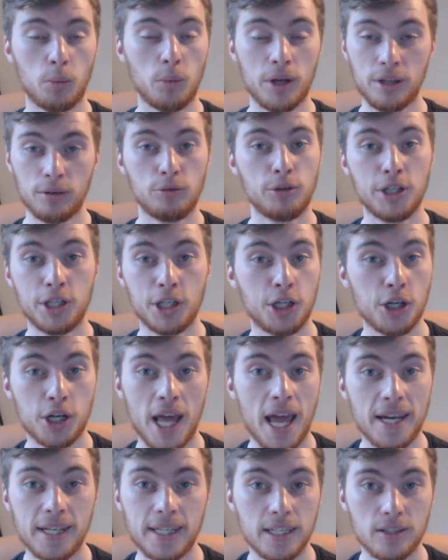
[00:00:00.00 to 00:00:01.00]
with a really
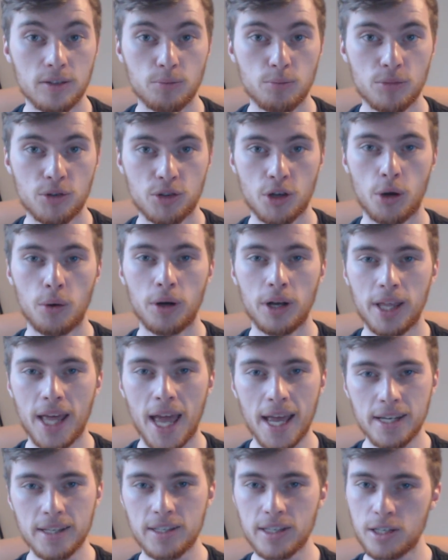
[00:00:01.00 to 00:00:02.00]
good edit. So
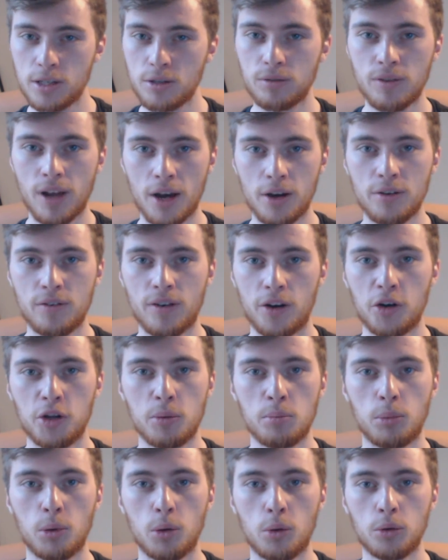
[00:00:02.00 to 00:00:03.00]
editing is very,
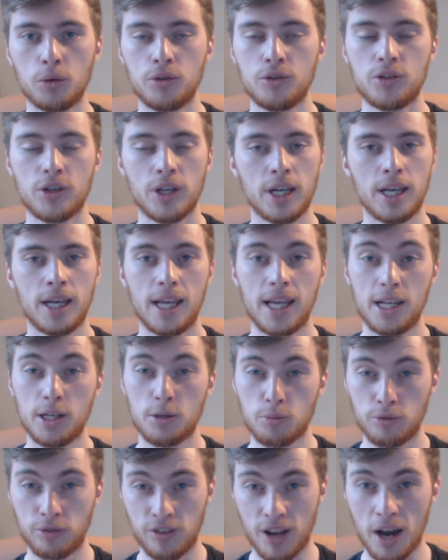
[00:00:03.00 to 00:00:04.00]
very important.
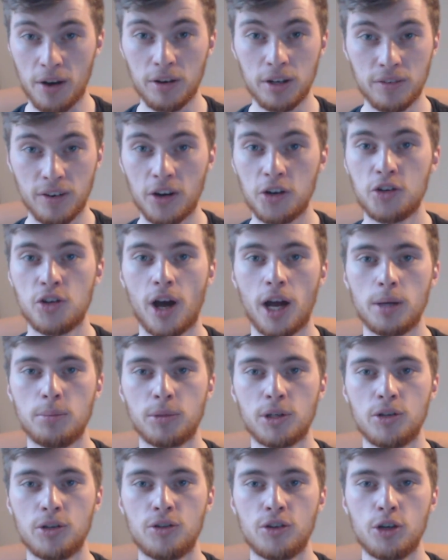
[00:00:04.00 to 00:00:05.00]
It's very, very
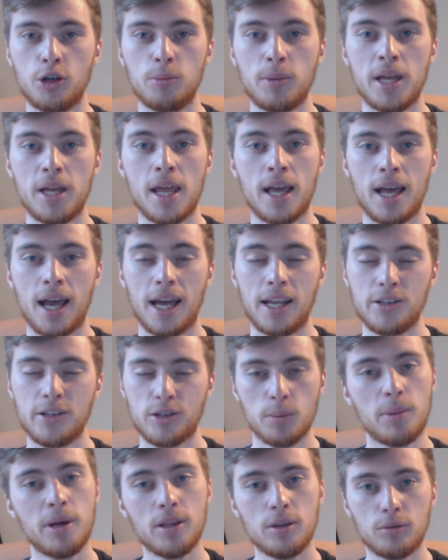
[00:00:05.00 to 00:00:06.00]
time consuming.
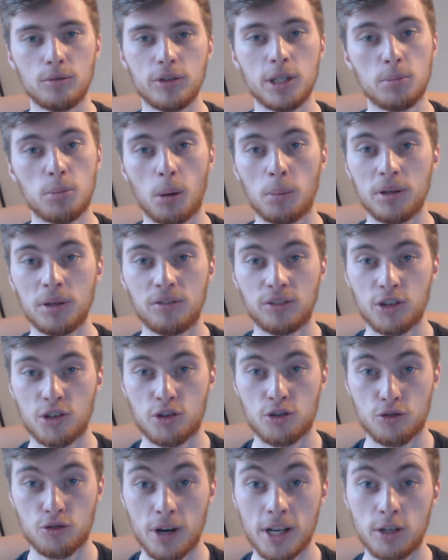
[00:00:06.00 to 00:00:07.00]
It's the bit that really probably
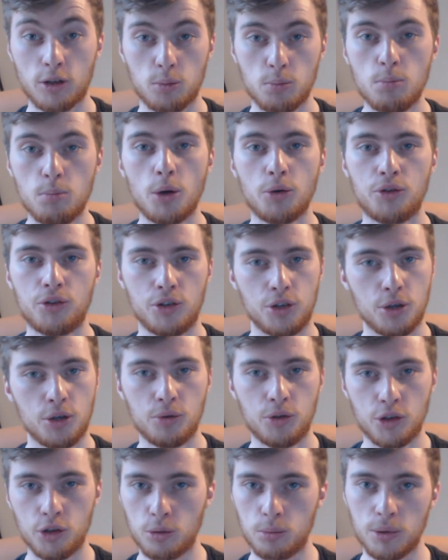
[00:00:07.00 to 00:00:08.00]
frustrates most
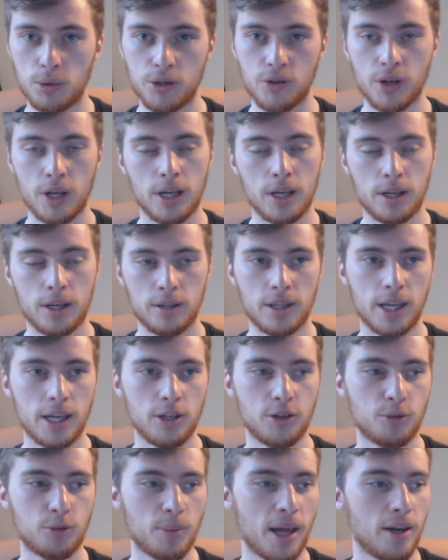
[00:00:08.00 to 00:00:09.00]
YouTubers.
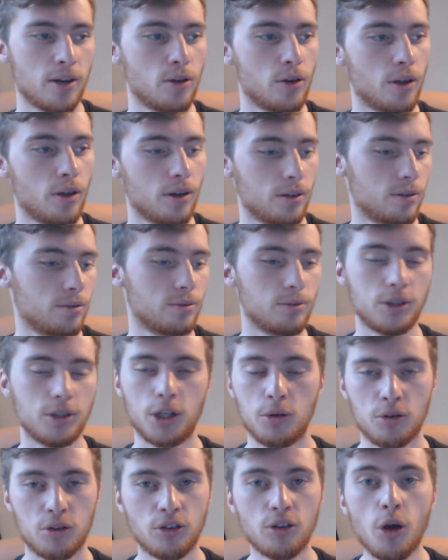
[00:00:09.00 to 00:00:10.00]
They spend,
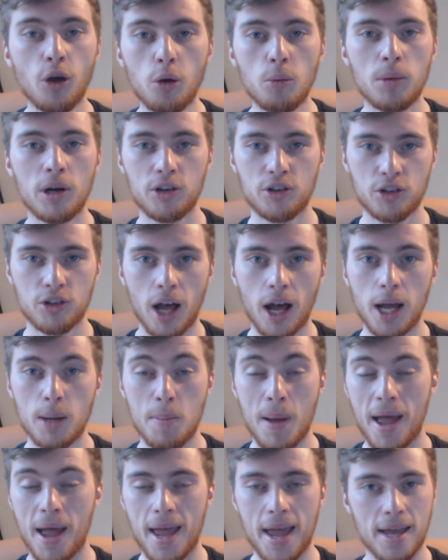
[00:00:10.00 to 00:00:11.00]
so much
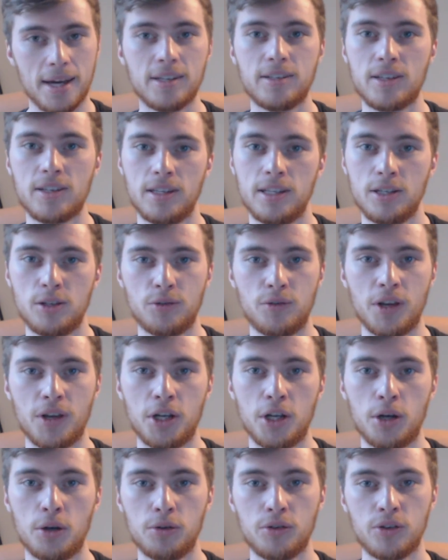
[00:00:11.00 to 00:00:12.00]
time editing these
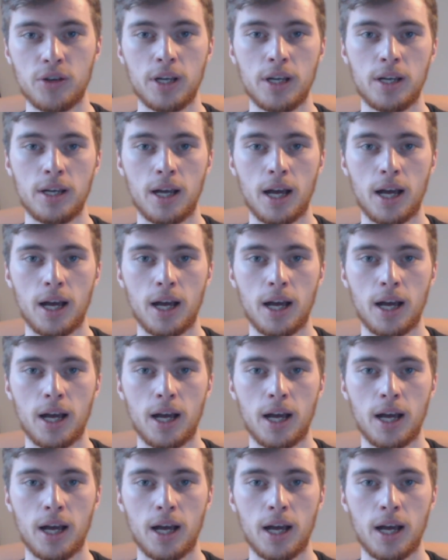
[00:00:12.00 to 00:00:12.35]
videos,